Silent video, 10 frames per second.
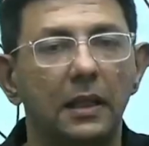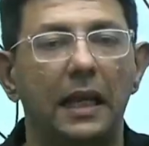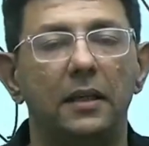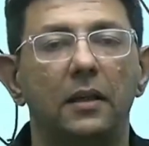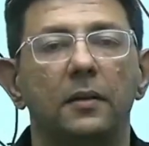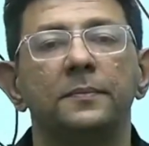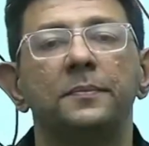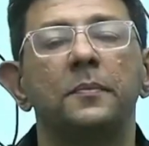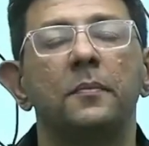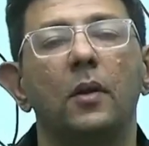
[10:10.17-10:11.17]
liker.
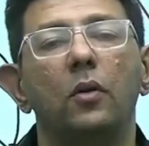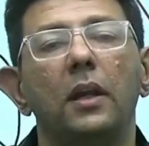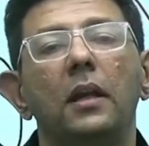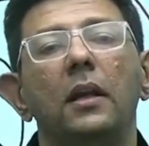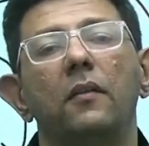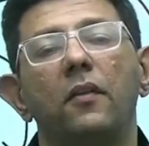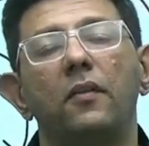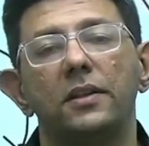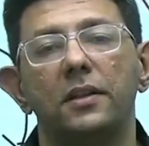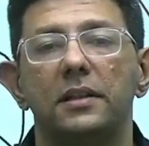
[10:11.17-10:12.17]
Okay, we've
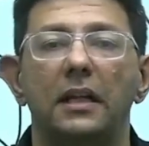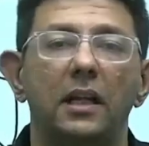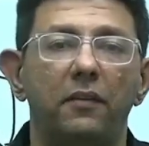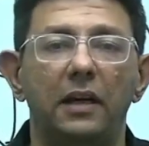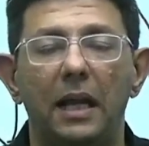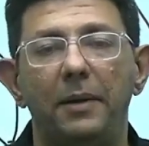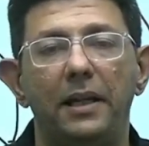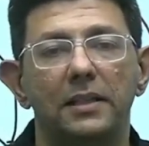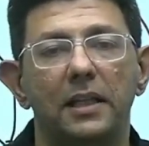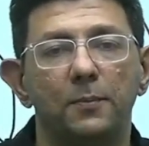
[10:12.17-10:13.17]
discussed that in our
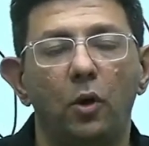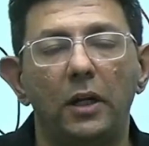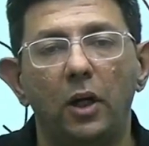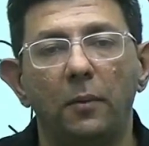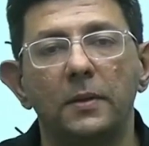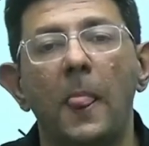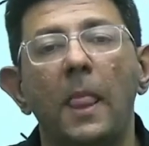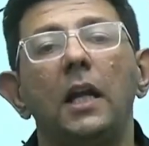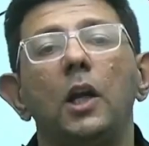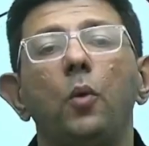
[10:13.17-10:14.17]
diabetes class, polyhydramnios.
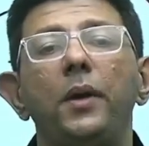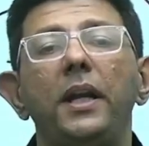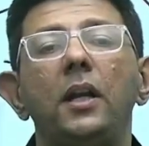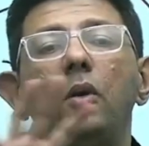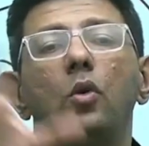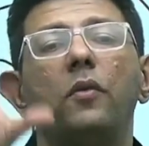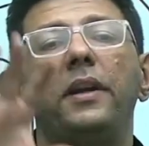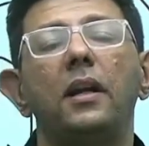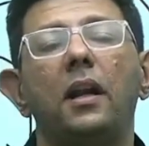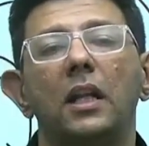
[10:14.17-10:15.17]
Twin to
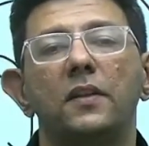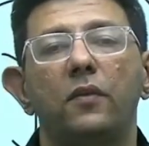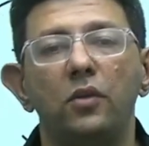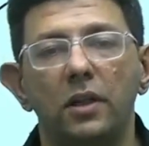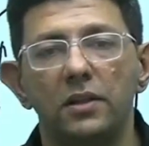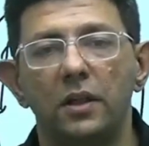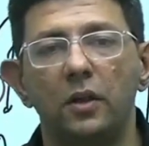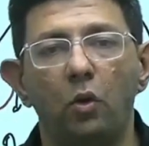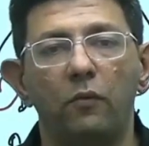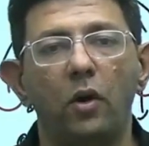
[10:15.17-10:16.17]
twin transfusion
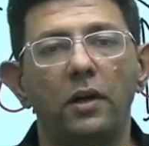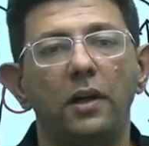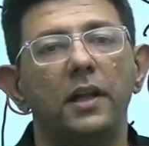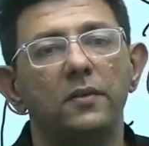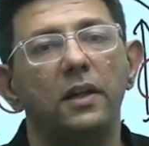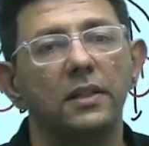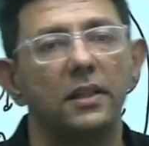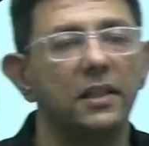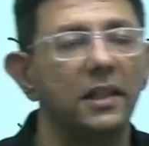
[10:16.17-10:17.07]
syndrome, what it is we'll discuss